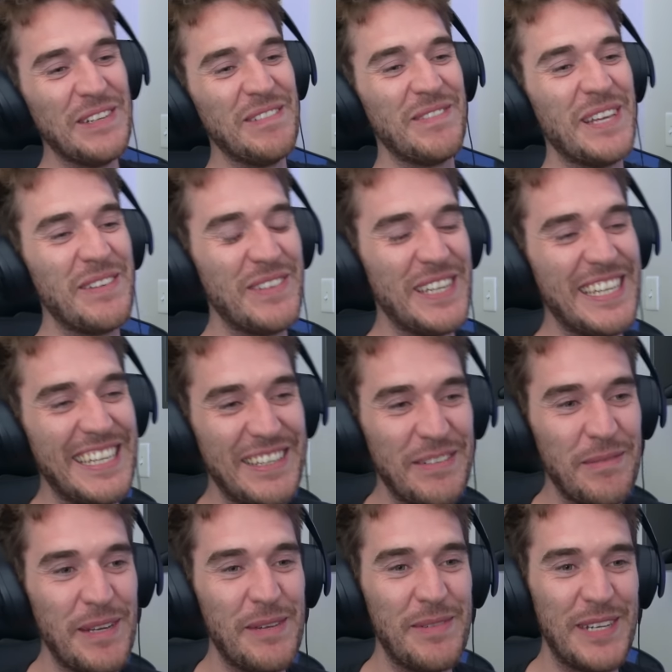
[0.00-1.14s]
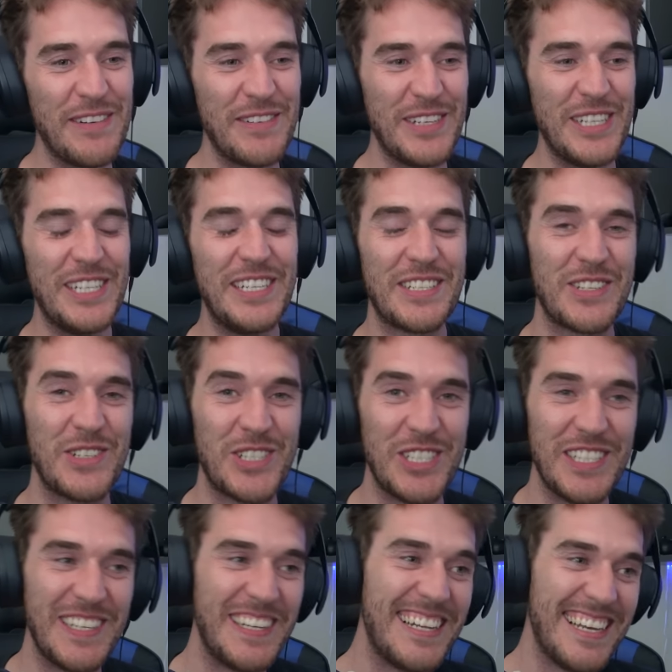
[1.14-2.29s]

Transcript: Maybe, maybe I'm in a discussion